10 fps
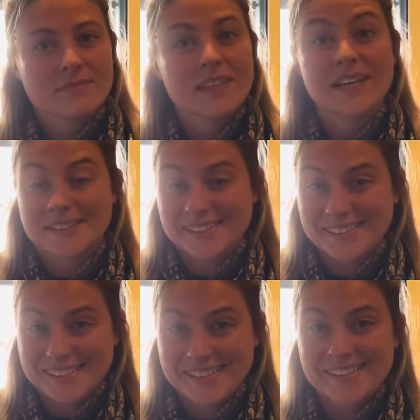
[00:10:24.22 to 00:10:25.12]

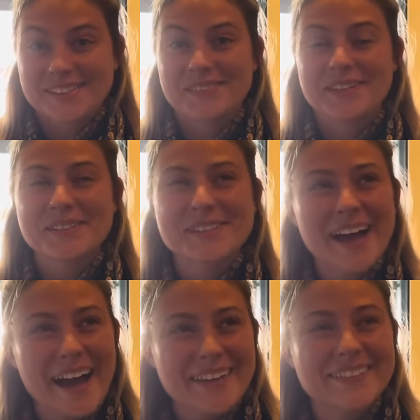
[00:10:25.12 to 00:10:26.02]
Yes. We used to
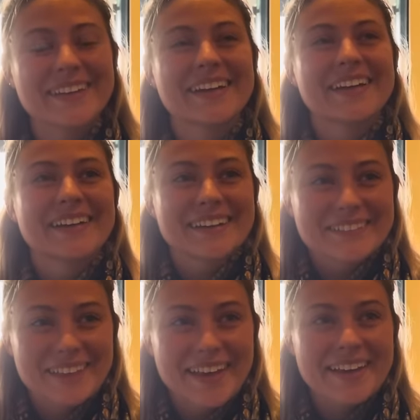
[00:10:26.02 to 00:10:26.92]
say
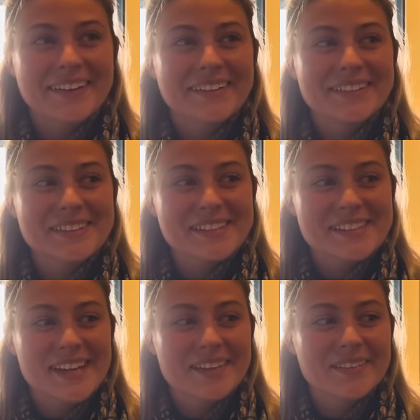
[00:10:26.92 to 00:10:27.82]

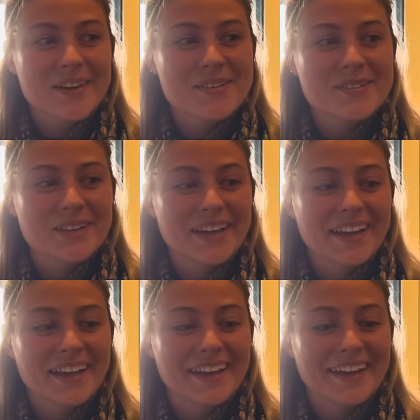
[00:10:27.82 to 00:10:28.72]
the rosary,
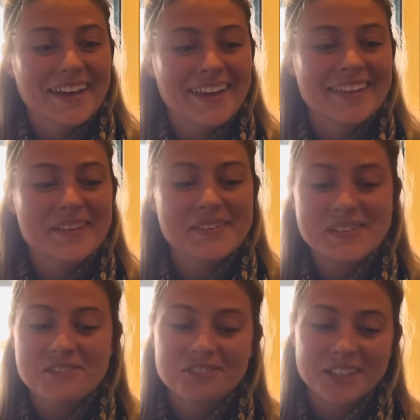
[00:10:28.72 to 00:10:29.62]
and there was
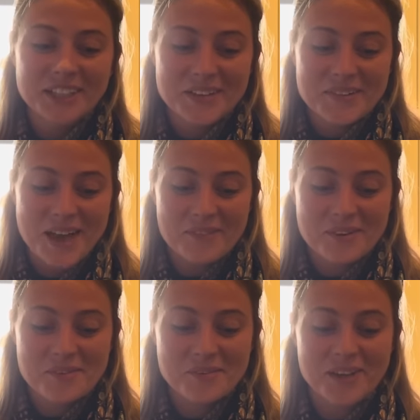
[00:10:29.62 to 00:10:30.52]
a video that
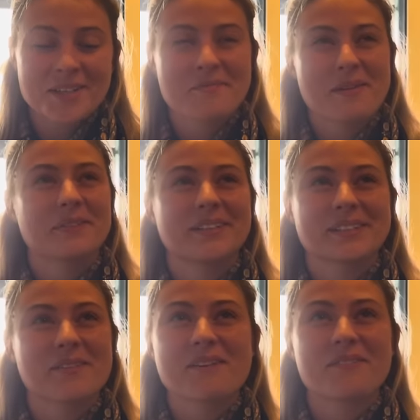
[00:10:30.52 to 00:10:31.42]
we would watch. I remember it
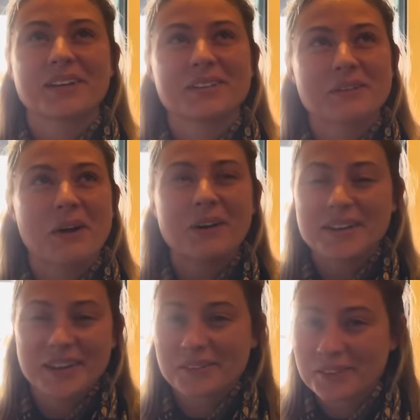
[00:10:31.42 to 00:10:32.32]
so vividly because we were all
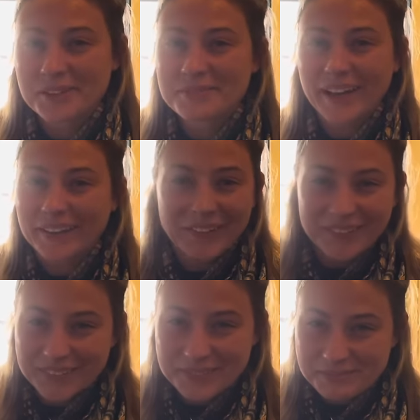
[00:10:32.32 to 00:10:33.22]
in their room, like
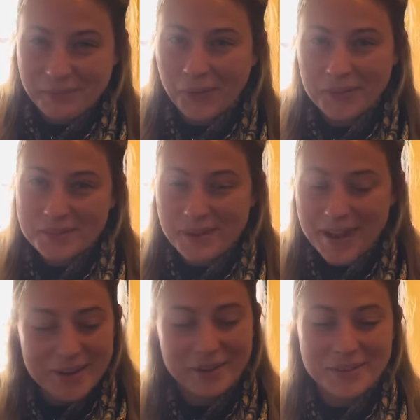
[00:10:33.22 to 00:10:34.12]
on the
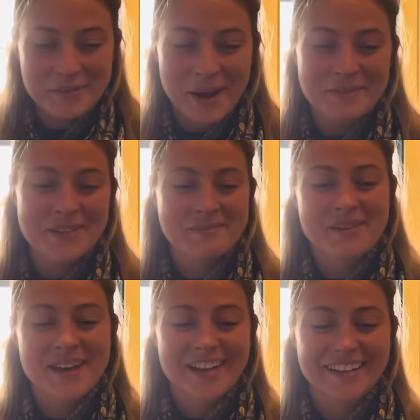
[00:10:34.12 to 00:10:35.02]
bed or on the bottom of the
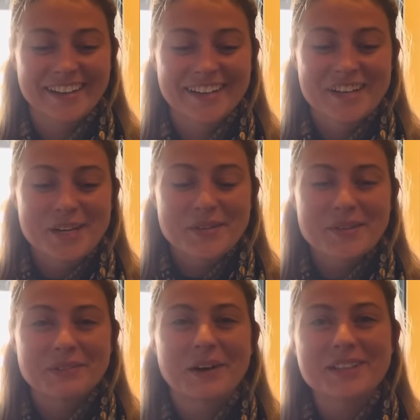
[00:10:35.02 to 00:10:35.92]
bed, and
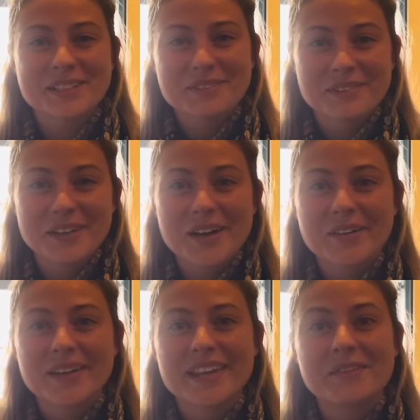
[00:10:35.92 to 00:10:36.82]
we'd watch the
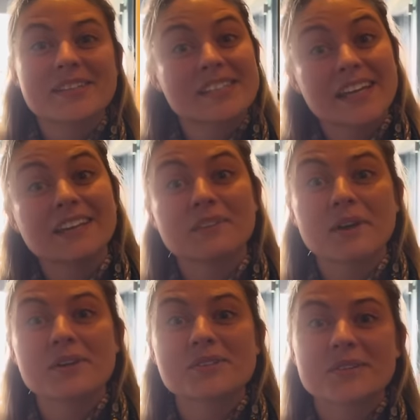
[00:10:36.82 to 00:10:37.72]
video, and they would sing the
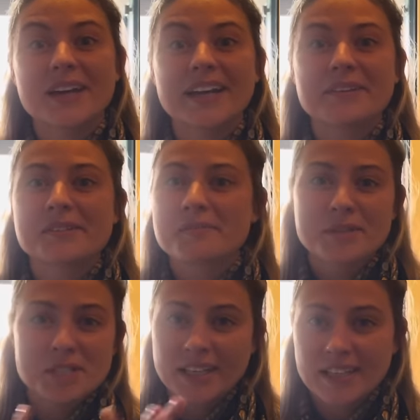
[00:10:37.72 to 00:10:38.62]
rosary, and it was a
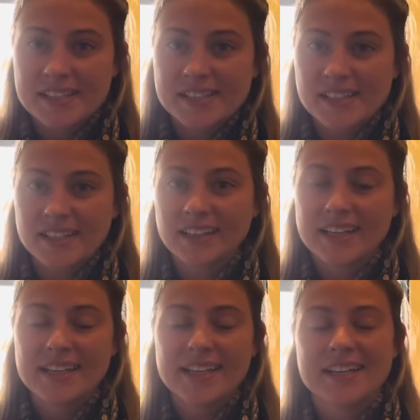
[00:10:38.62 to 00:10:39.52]
bunch of kids and a
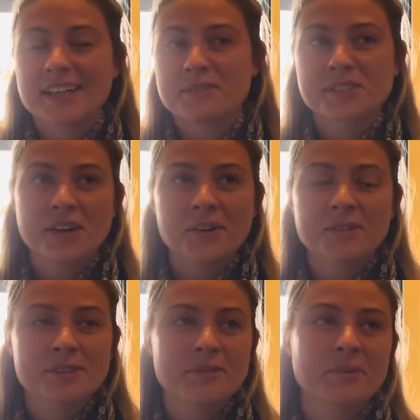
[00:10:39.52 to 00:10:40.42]
lady, and it was, oh,
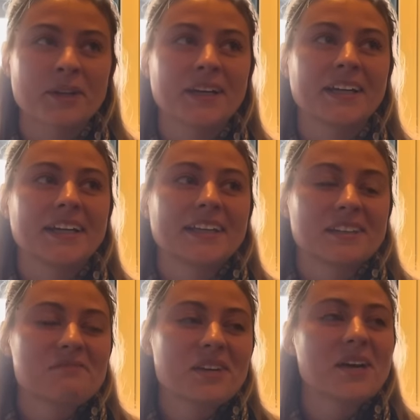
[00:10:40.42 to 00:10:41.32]
so pretty. The
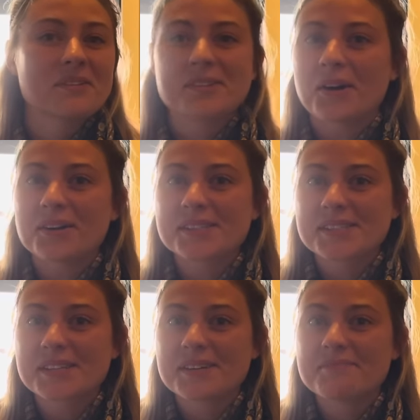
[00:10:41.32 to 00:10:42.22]
video was
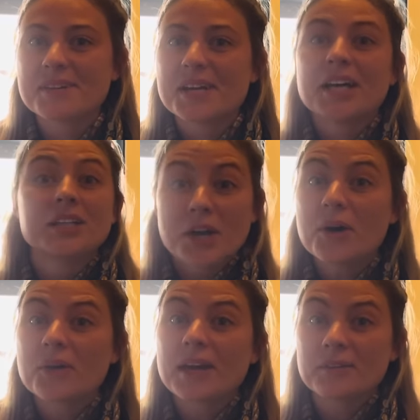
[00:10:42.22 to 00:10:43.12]
awesome. No,
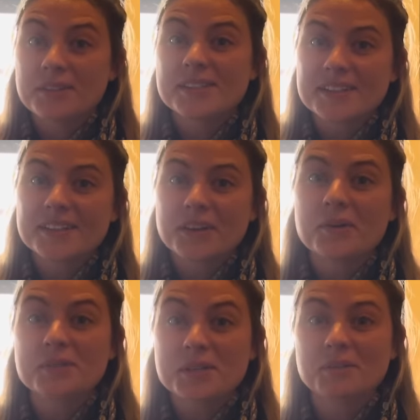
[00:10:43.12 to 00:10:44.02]
it was
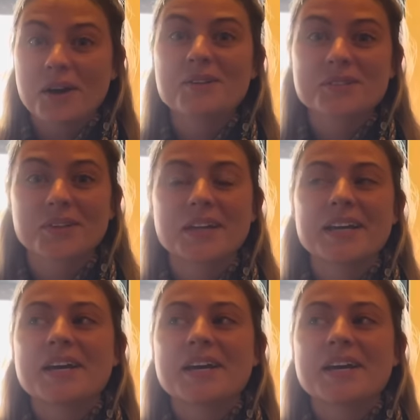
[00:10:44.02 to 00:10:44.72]
the rosary.